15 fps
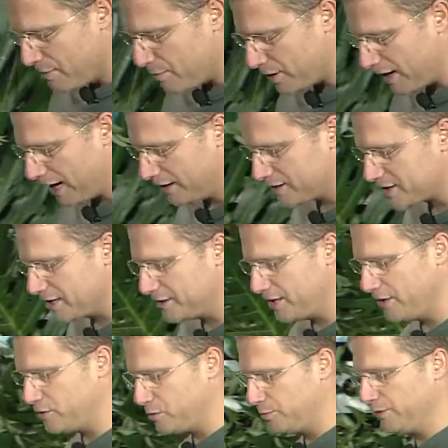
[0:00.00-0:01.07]
But Alice
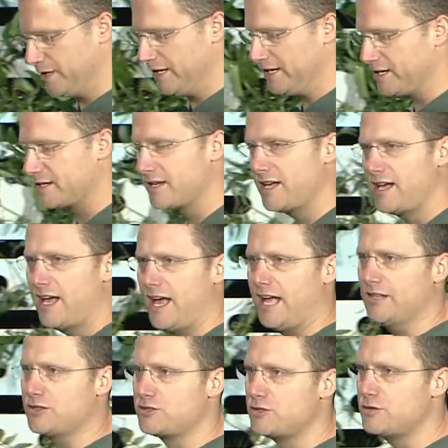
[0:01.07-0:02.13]
continued bleeding,
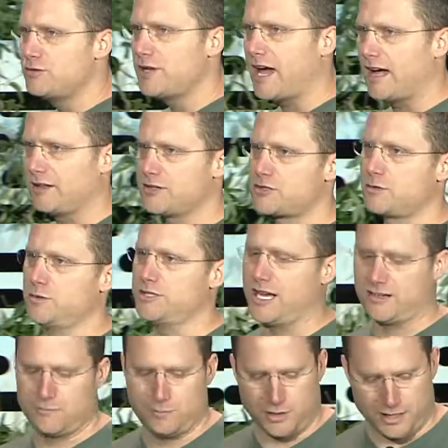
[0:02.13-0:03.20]
and soon Alice was
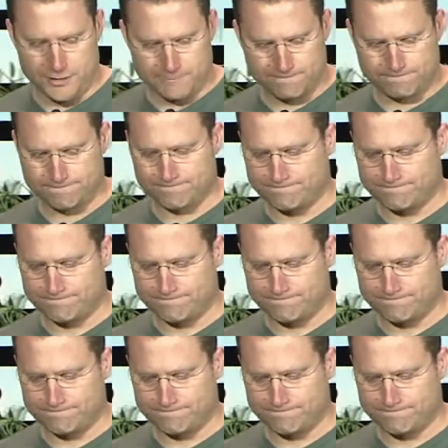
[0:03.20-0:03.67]
out of blood.